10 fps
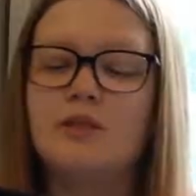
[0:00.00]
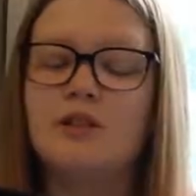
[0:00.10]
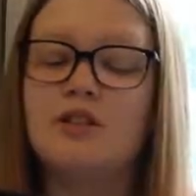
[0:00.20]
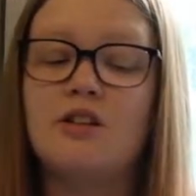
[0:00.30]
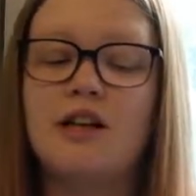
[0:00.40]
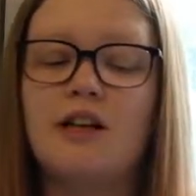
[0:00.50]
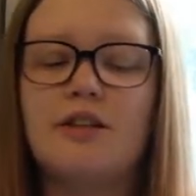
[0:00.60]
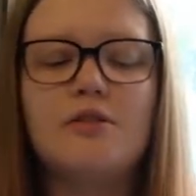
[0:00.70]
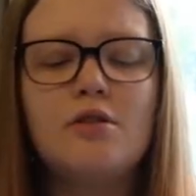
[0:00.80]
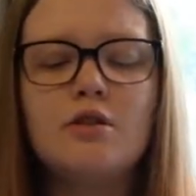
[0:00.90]
So yeah,
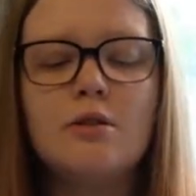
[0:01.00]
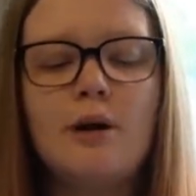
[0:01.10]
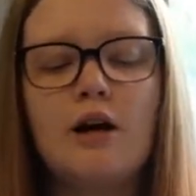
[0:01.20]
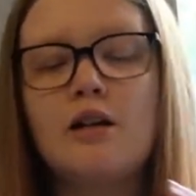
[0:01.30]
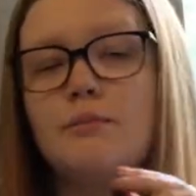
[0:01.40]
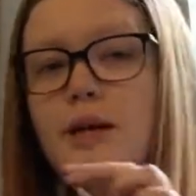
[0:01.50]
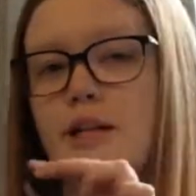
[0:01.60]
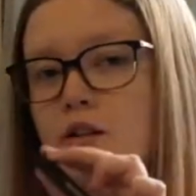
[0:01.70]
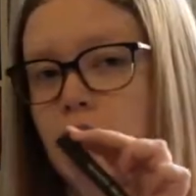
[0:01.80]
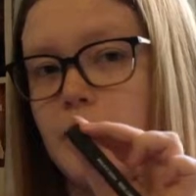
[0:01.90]
they're also apparently made
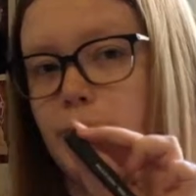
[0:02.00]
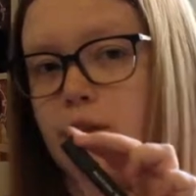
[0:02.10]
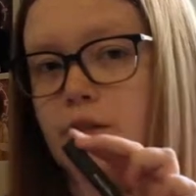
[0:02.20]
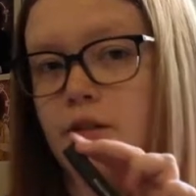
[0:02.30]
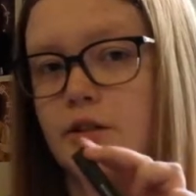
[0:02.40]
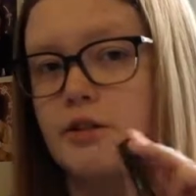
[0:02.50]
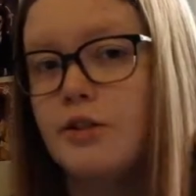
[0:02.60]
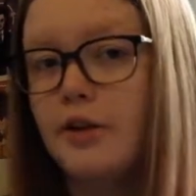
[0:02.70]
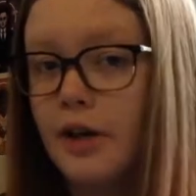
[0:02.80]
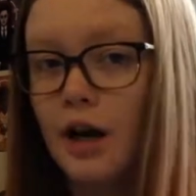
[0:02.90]
in Great Britain, so I
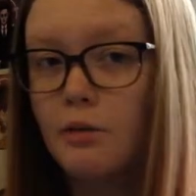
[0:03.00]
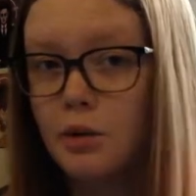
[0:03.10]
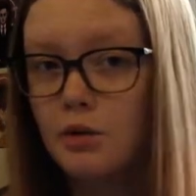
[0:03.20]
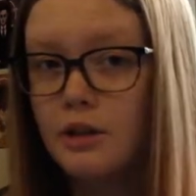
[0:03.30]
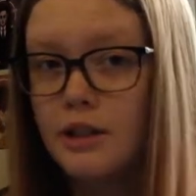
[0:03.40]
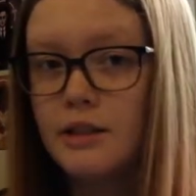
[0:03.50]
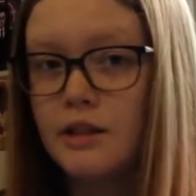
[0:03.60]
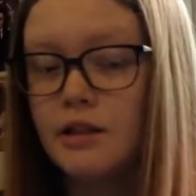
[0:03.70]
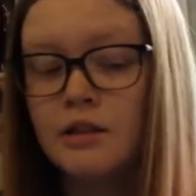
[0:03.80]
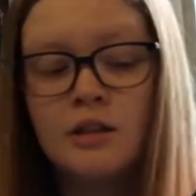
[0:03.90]
don't know how old these
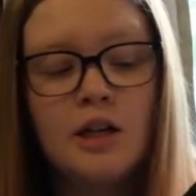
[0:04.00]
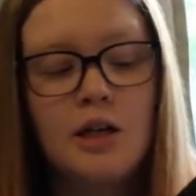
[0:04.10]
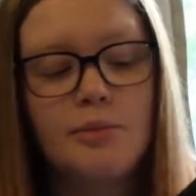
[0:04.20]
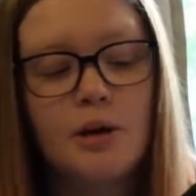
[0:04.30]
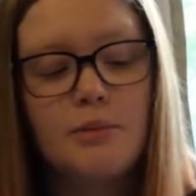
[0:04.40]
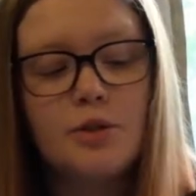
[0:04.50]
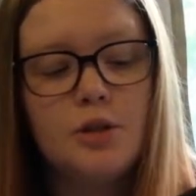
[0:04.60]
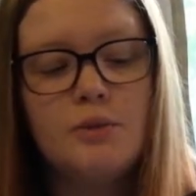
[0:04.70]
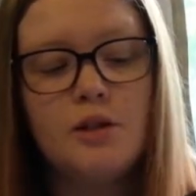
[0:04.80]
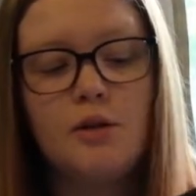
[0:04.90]
are, but I'm
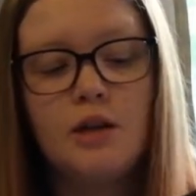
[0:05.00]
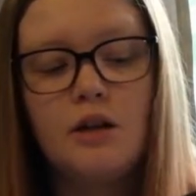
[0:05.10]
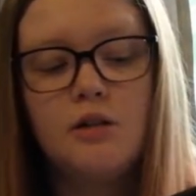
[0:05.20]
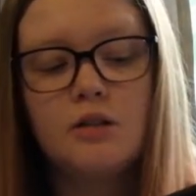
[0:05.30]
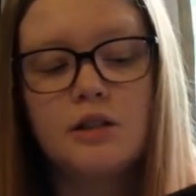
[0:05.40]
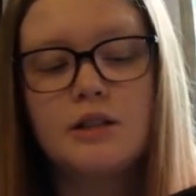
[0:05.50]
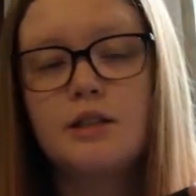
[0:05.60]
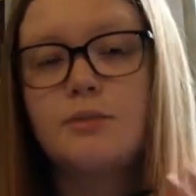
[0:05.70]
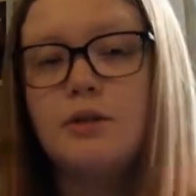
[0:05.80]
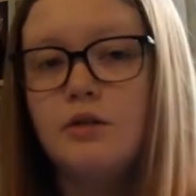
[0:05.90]
assuming quite old, because
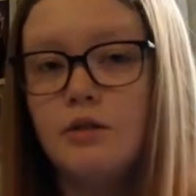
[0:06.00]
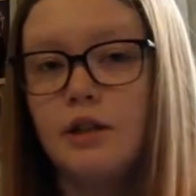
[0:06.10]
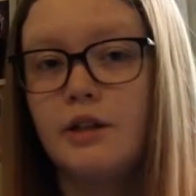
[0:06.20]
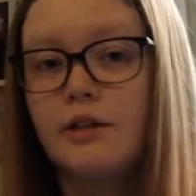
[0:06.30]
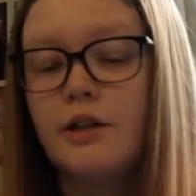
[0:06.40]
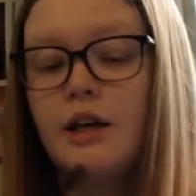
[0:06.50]
as we all know,